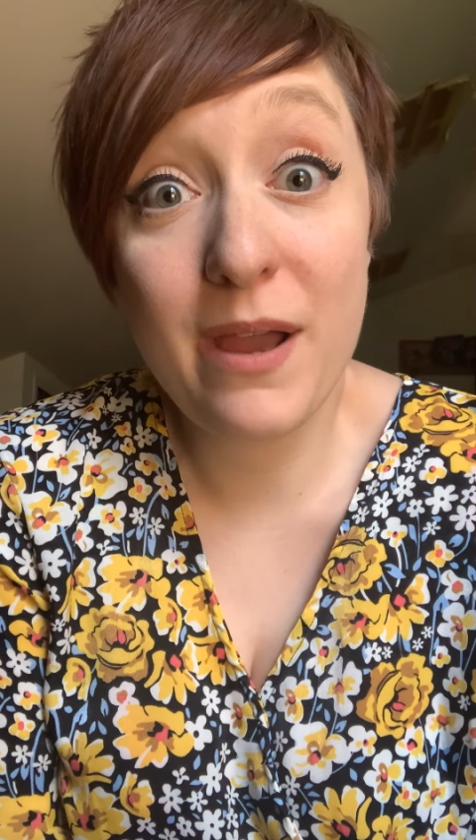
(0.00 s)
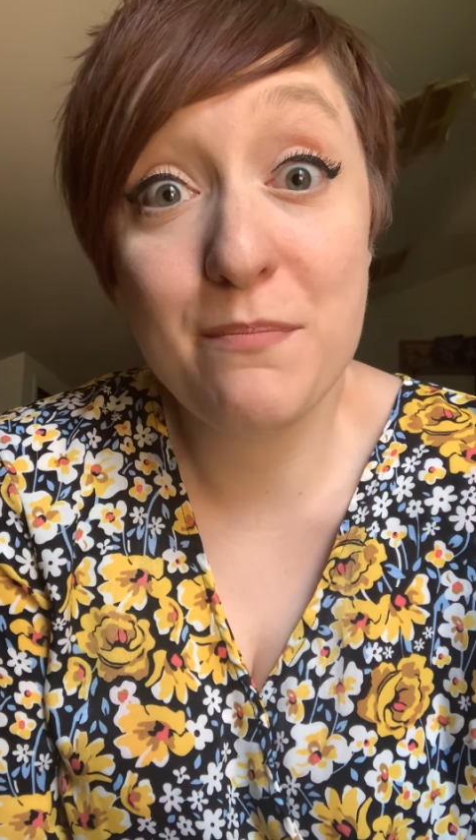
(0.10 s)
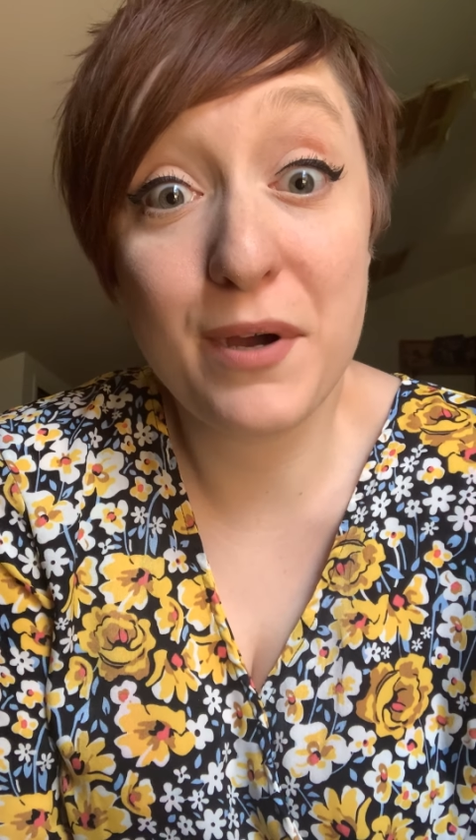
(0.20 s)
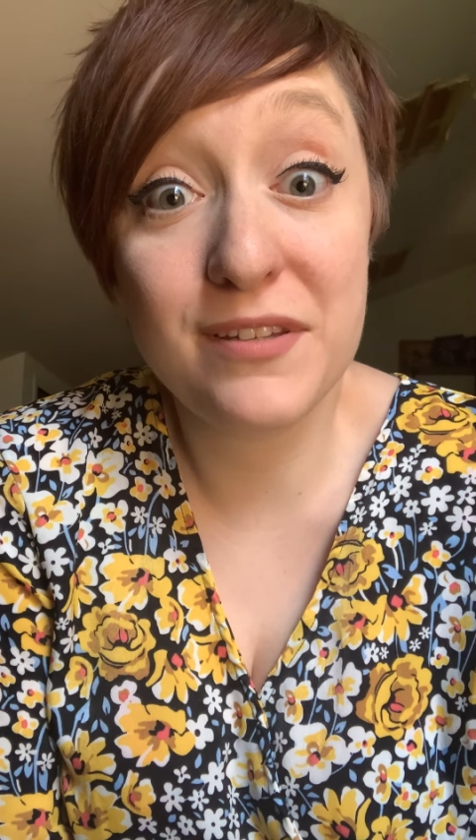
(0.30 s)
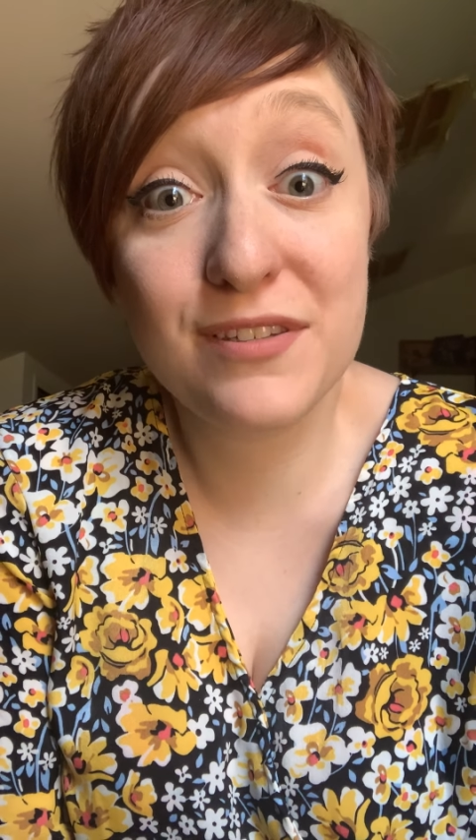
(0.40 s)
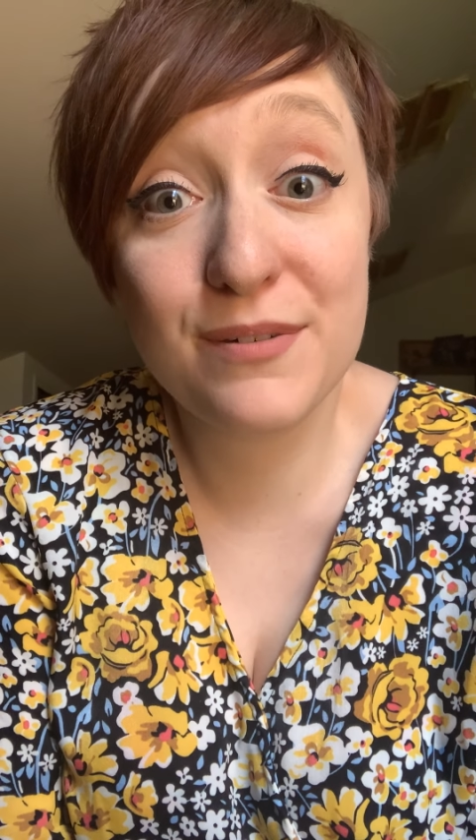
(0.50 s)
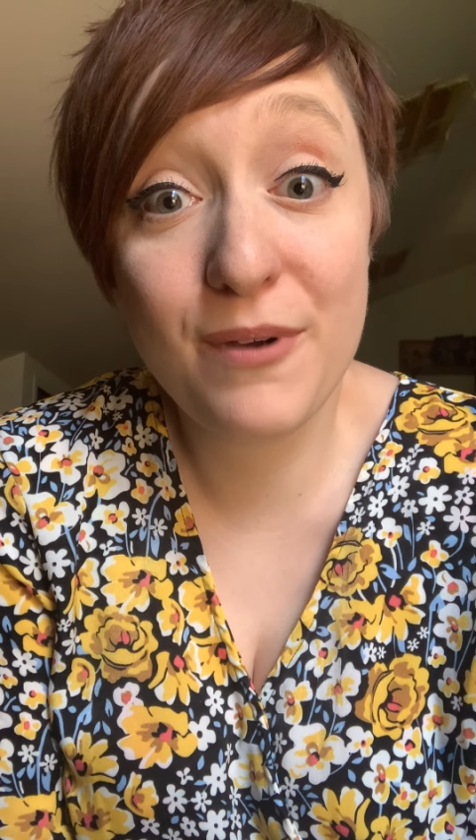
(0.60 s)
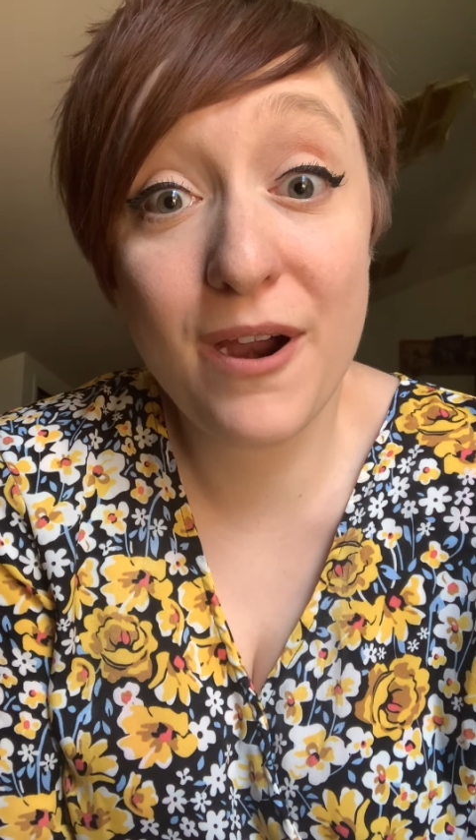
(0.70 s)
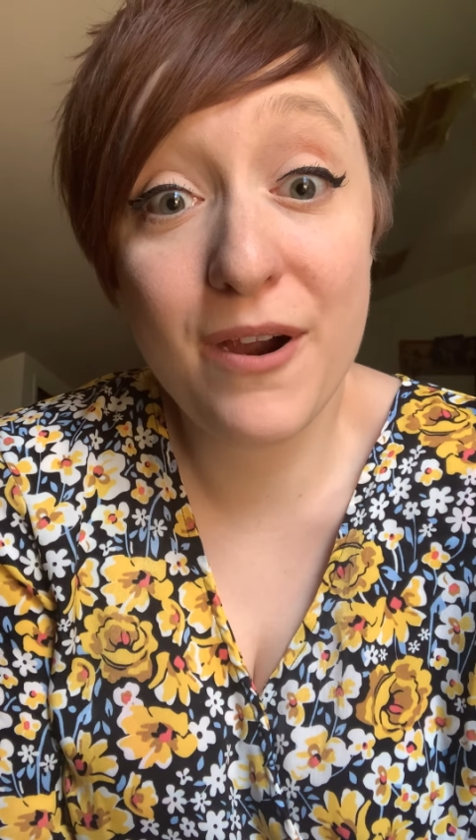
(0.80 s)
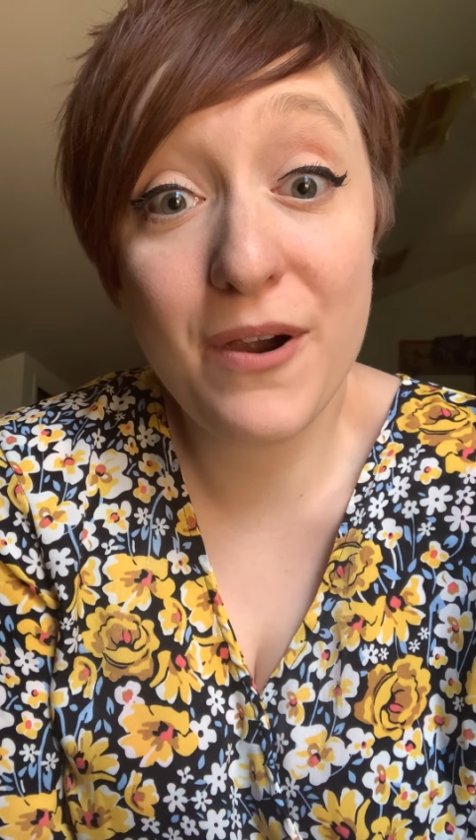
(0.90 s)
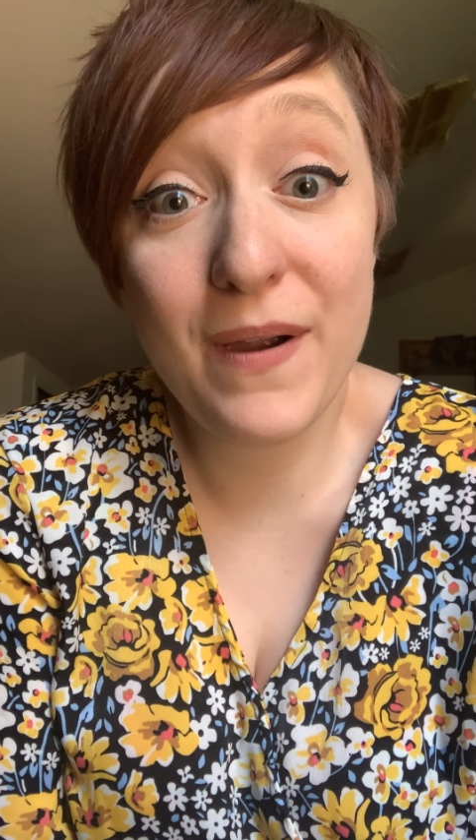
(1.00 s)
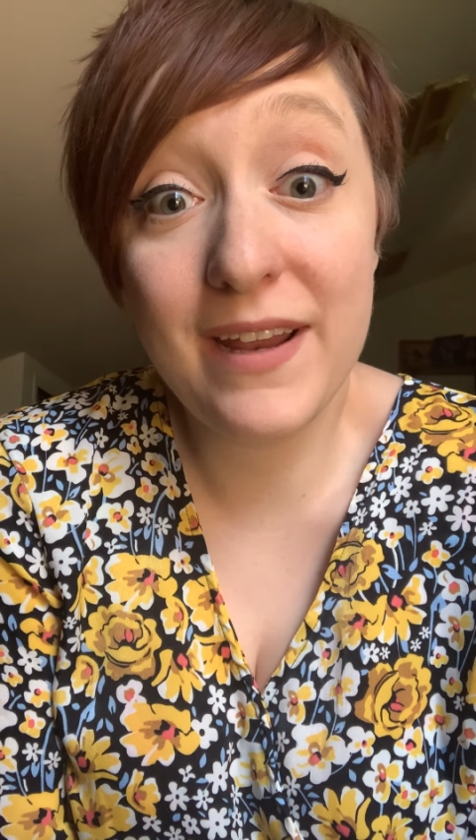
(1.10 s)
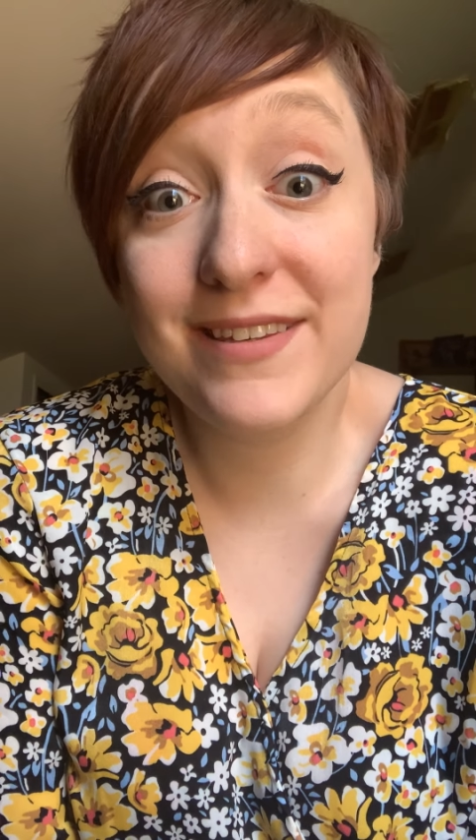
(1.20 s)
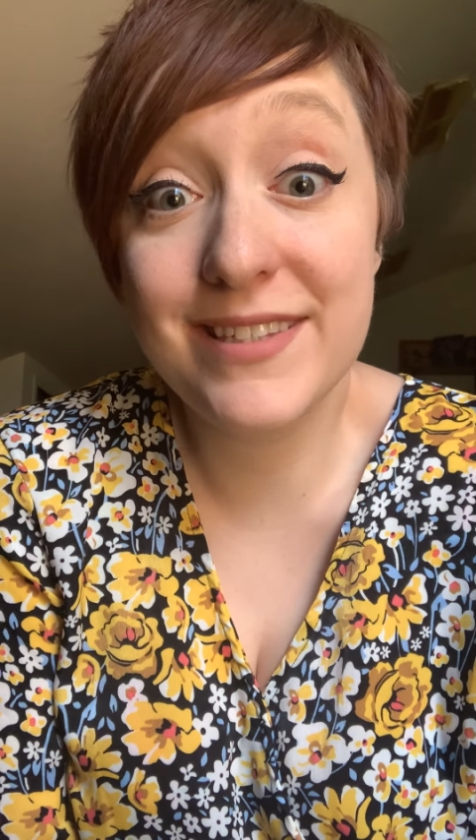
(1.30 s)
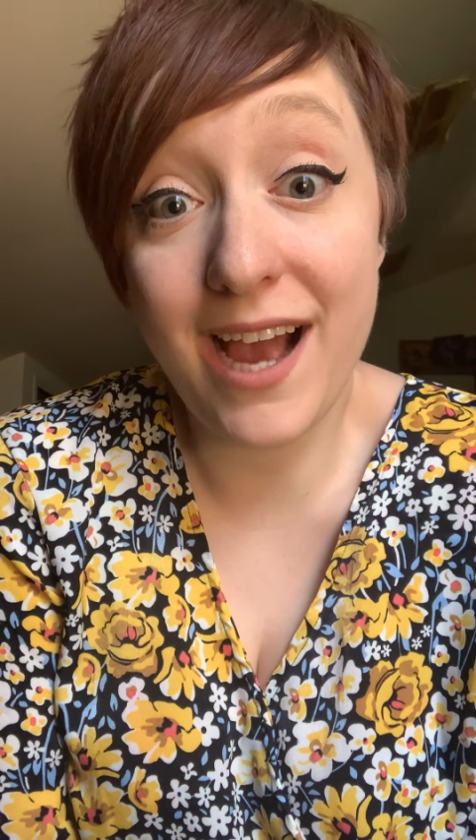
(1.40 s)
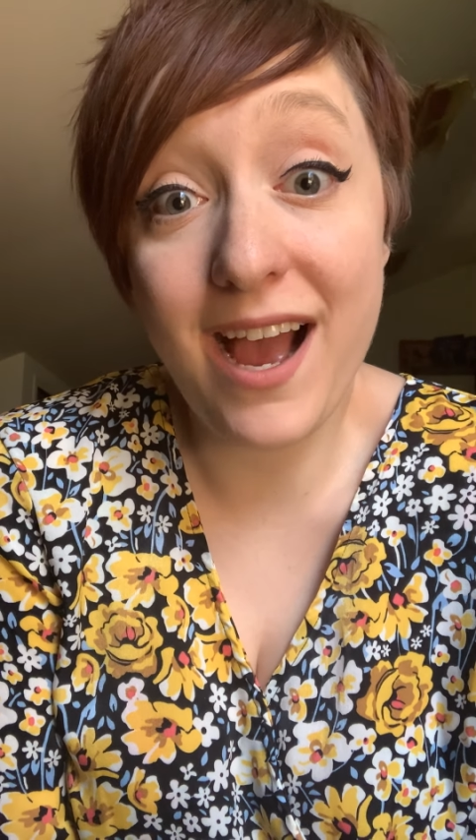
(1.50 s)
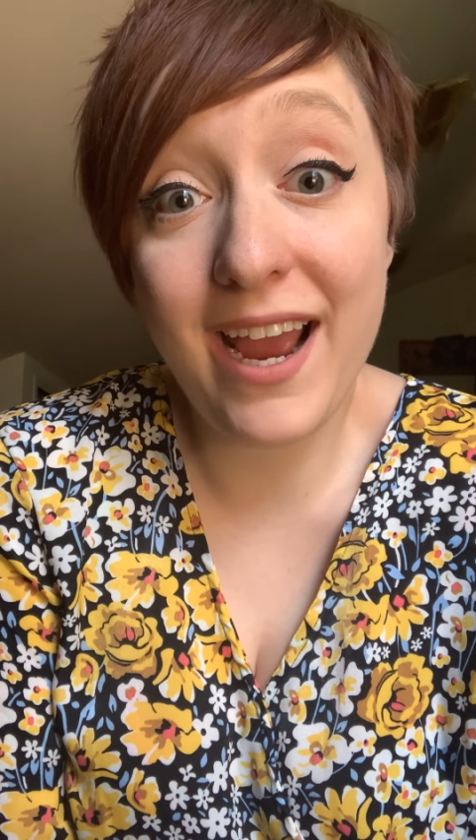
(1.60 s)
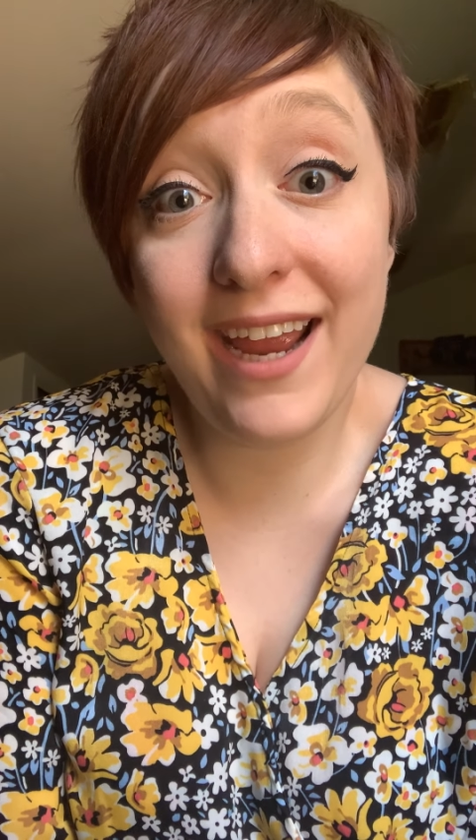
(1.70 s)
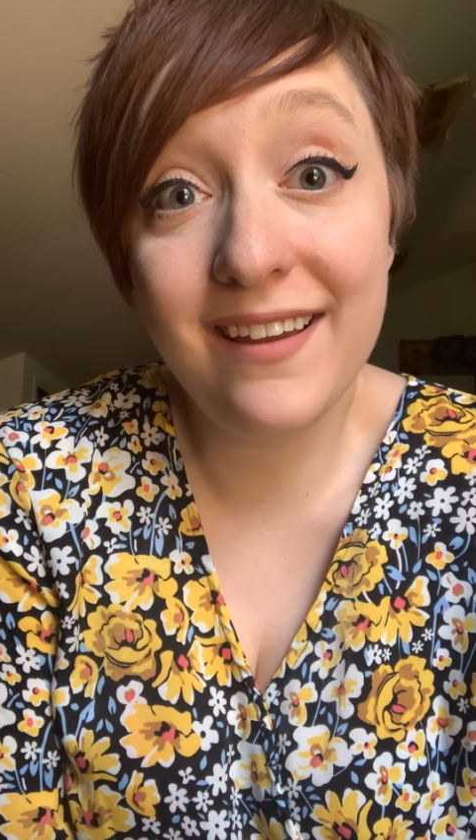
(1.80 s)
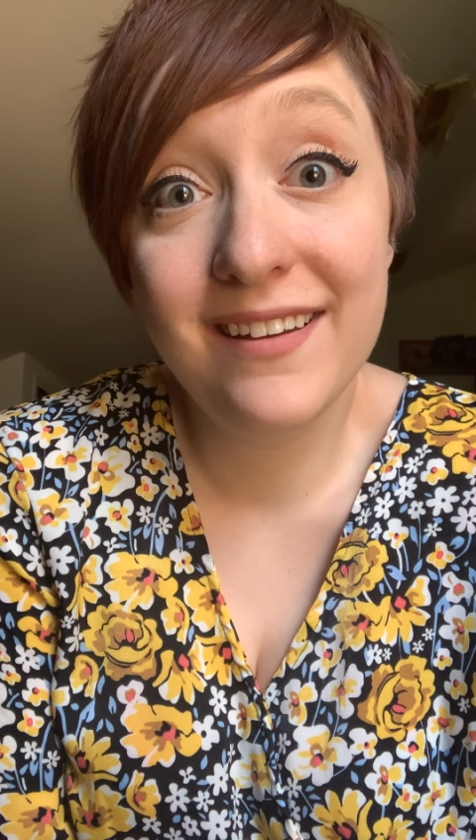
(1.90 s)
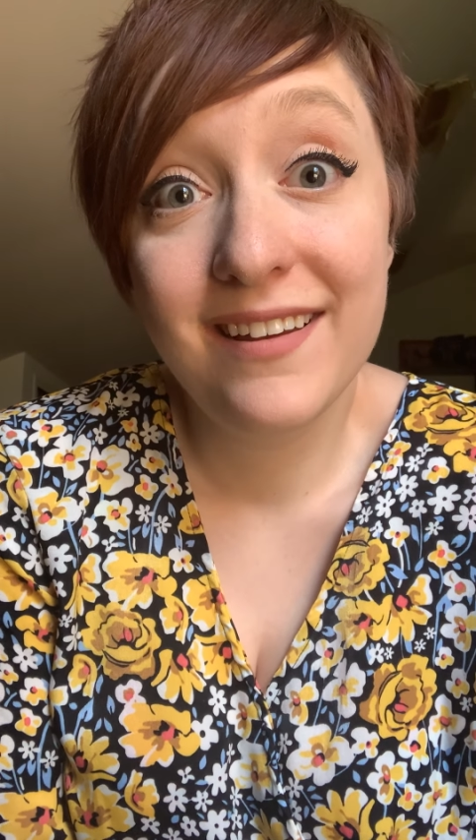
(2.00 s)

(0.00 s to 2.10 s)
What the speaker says: a bus tomorrow and die.